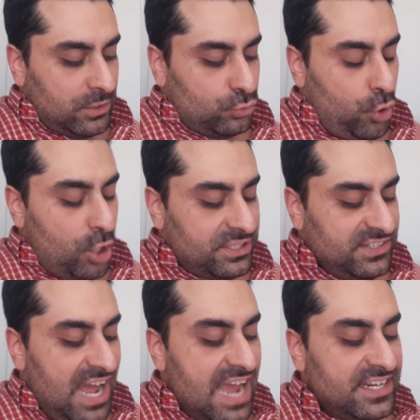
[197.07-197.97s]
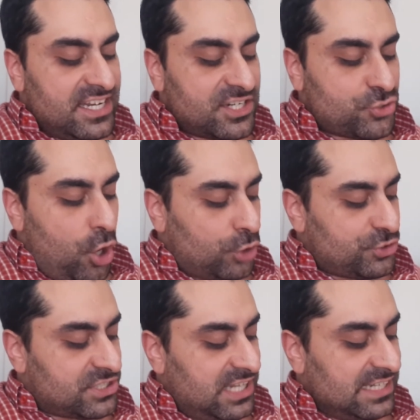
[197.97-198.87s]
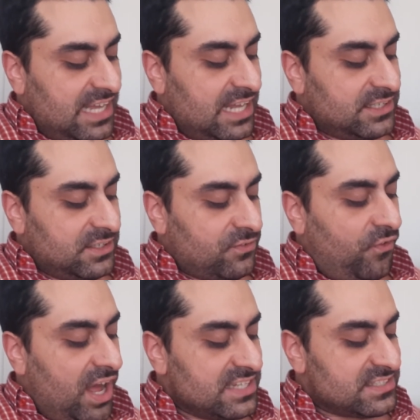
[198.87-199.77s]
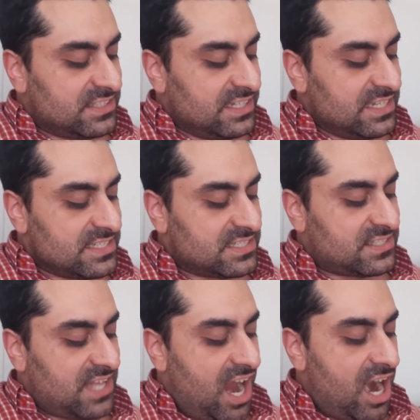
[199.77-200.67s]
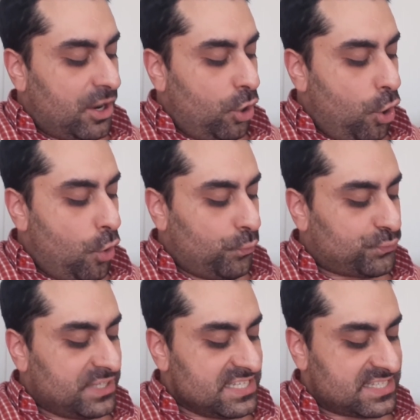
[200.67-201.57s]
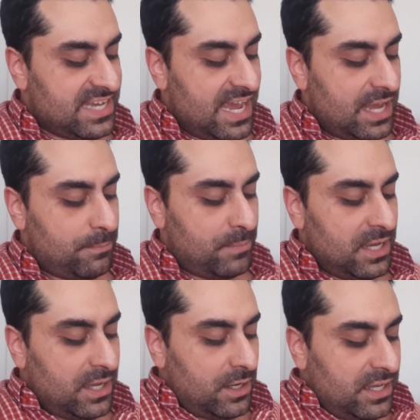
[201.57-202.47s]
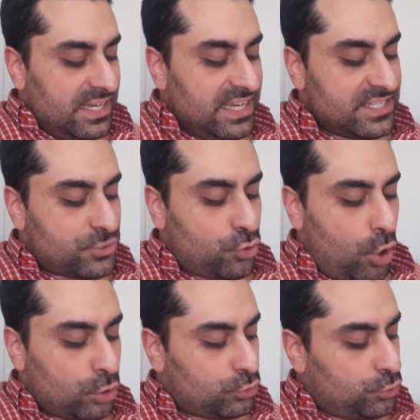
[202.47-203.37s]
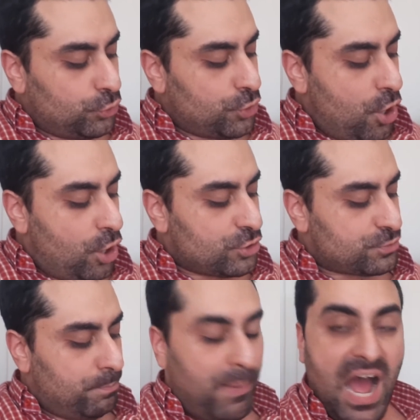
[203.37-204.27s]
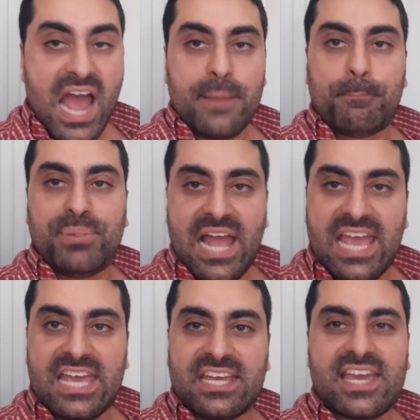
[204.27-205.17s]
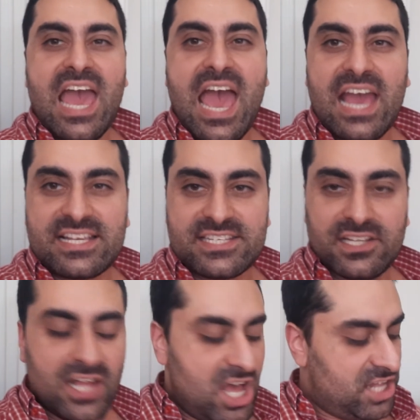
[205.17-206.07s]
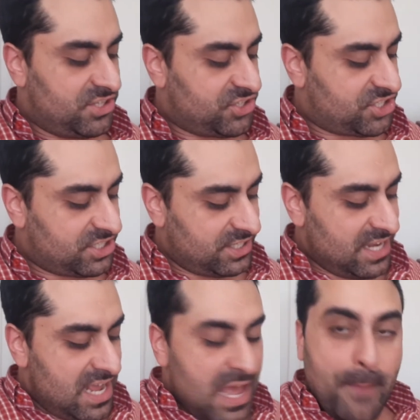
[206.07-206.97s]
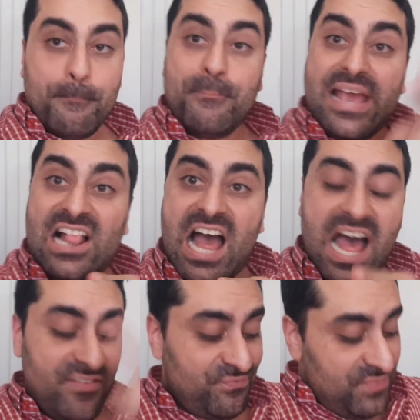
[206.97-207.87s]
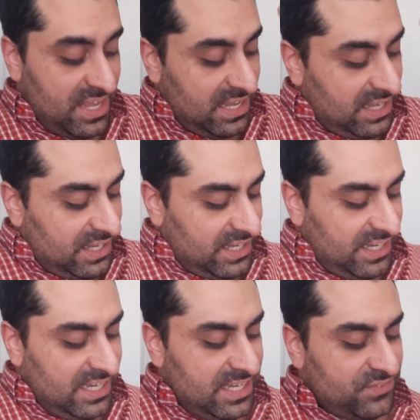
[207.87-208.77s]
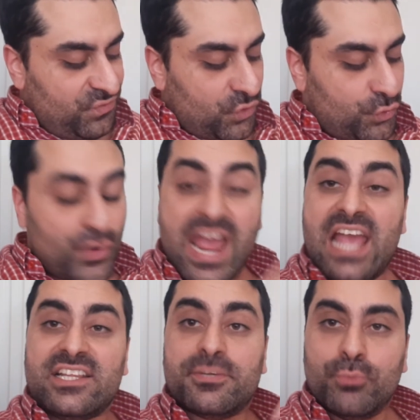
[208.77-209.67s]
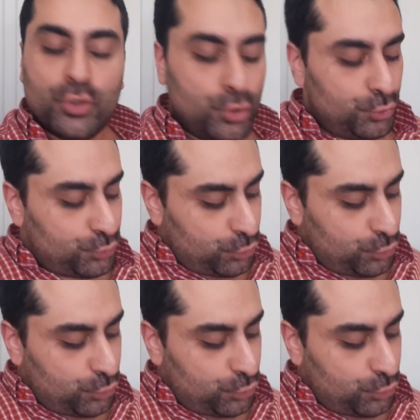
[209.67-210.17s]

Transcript: 39 years old Zlatan was the star of this game. He scored two goals by playing excellent. Milan in great mood.